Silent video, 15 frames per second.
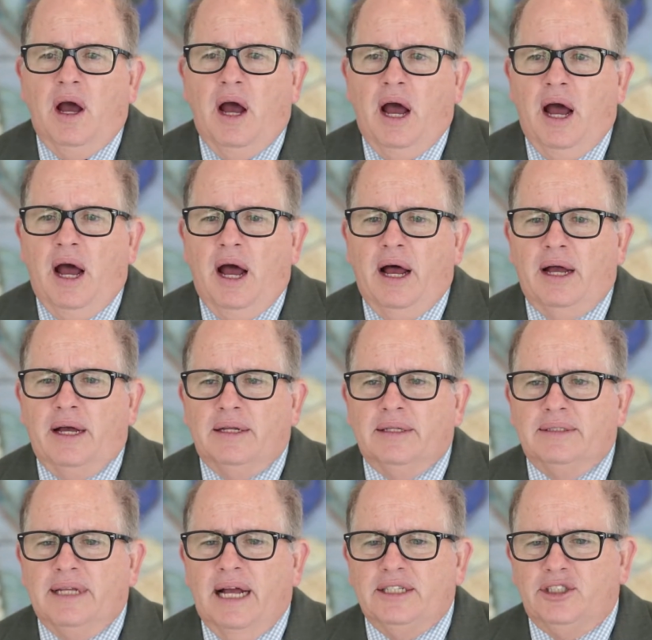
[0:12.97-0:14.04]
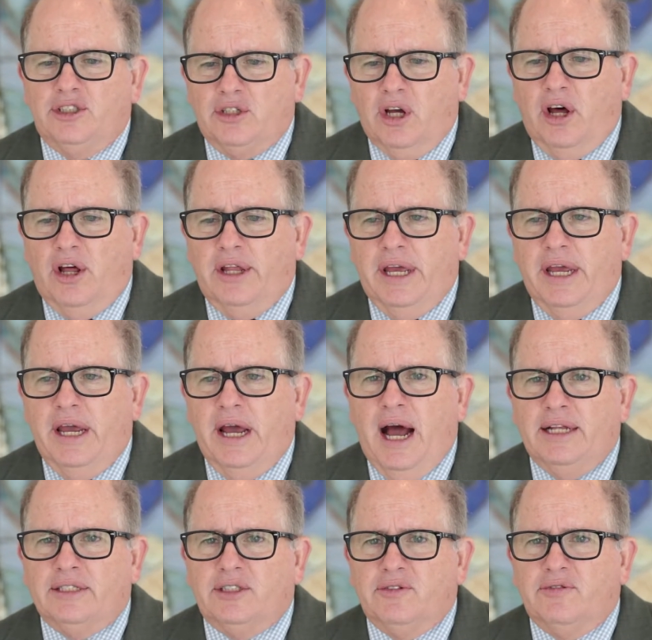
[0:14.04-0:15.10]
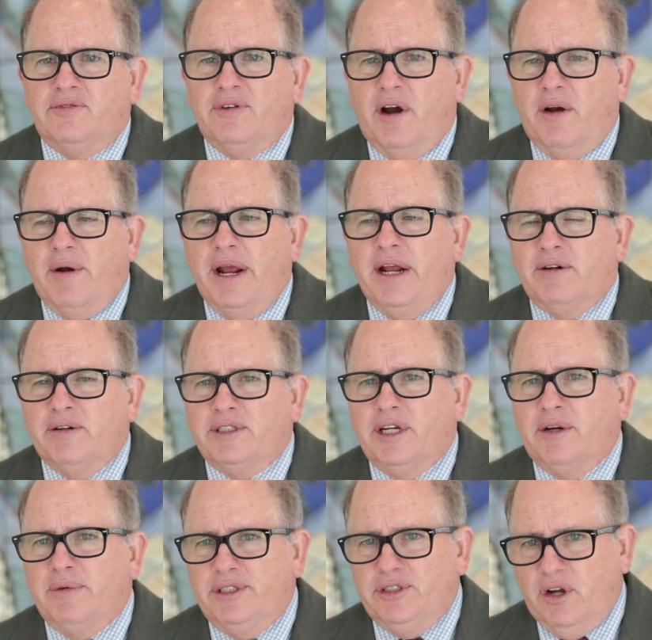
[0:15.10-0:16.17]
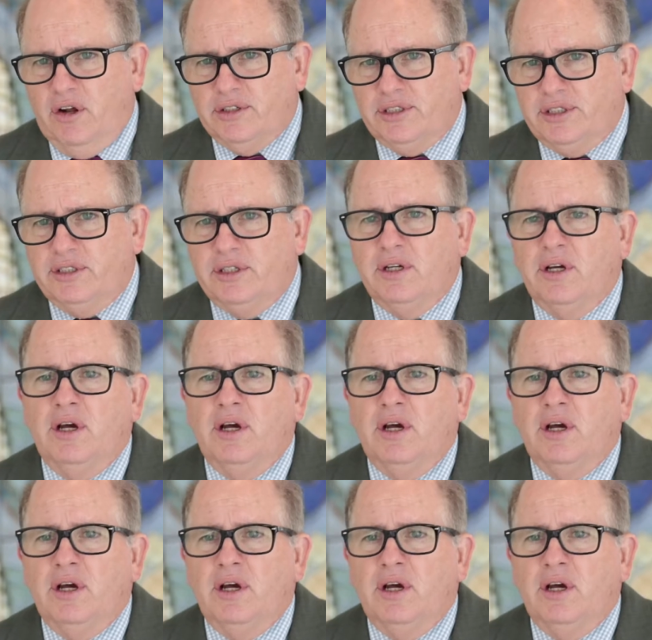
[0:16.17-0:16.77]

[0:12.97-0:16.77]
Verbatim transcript: And that study had some very interesting results.